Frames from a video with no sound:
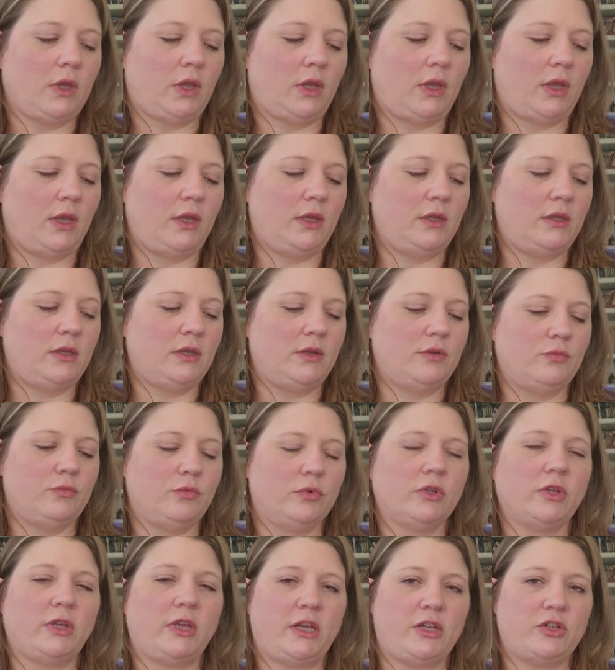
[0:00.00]
and
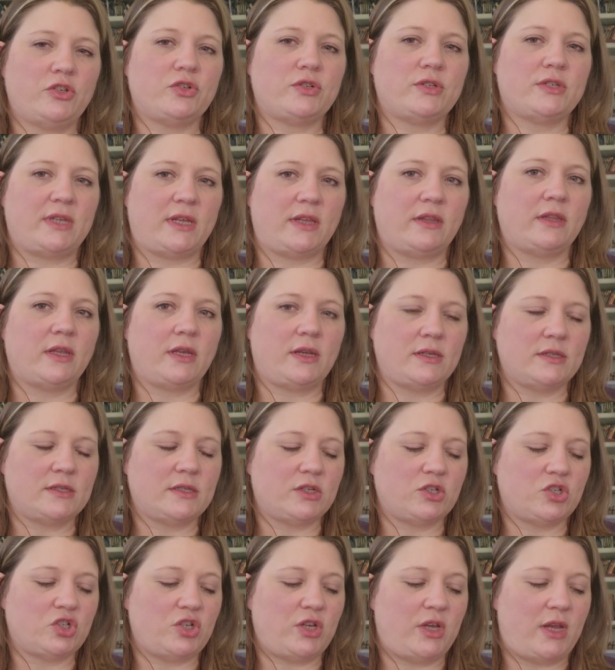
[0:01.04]
really interesting things
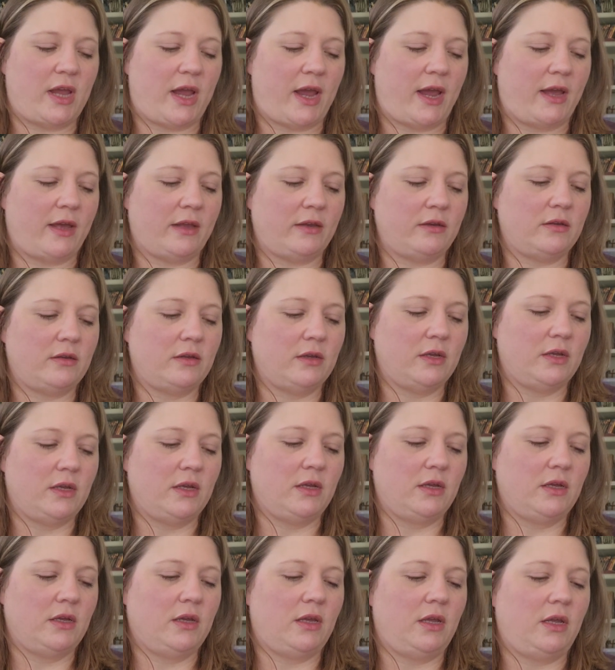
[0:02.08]
that she had
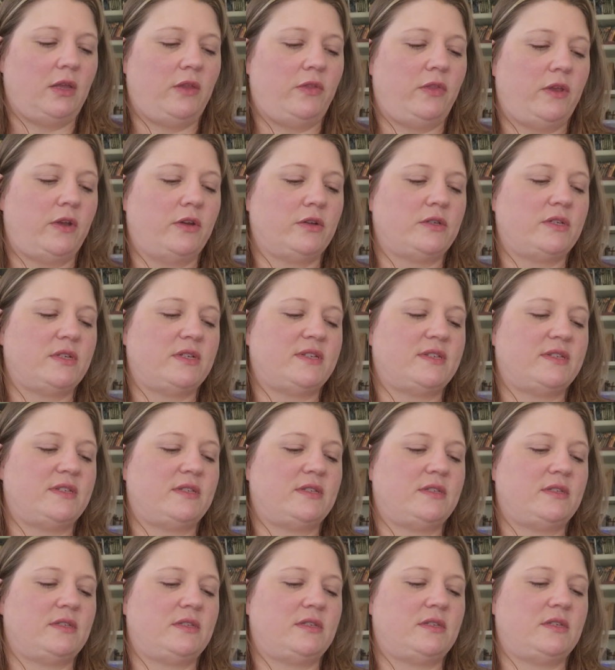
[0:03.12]
in there
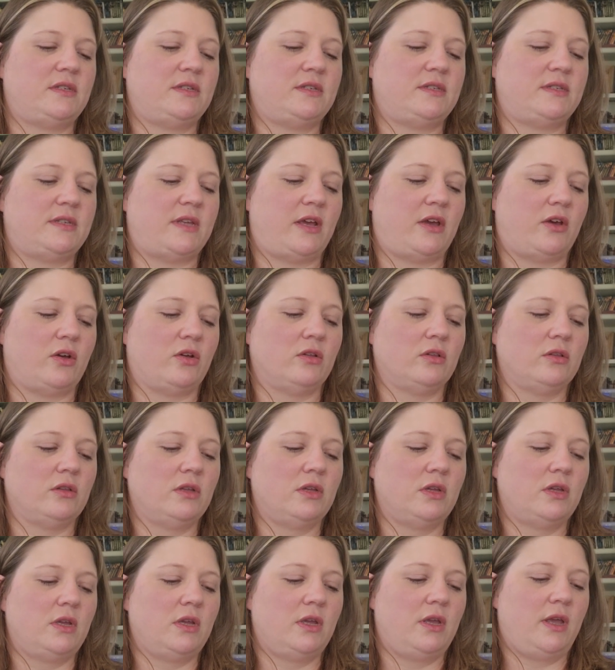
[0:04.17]
to sell.
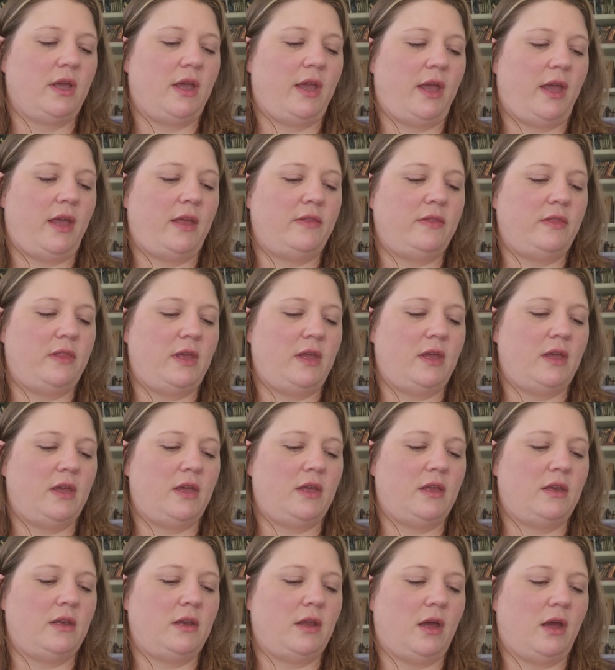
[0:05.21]
And
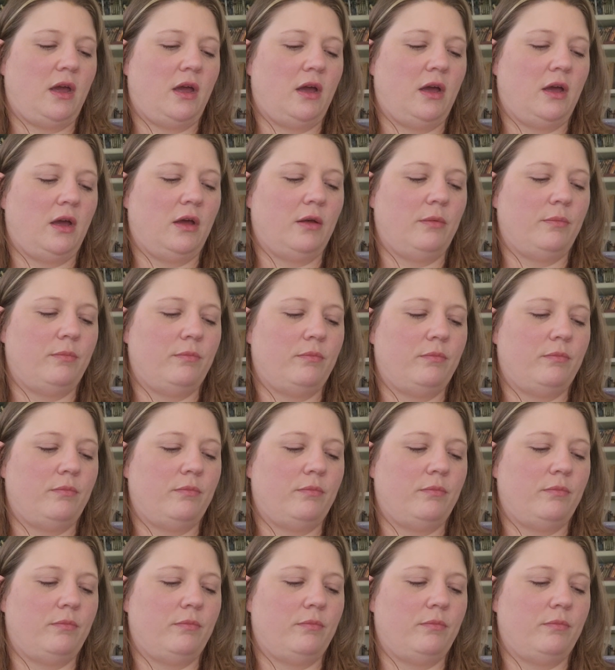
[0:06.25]
then I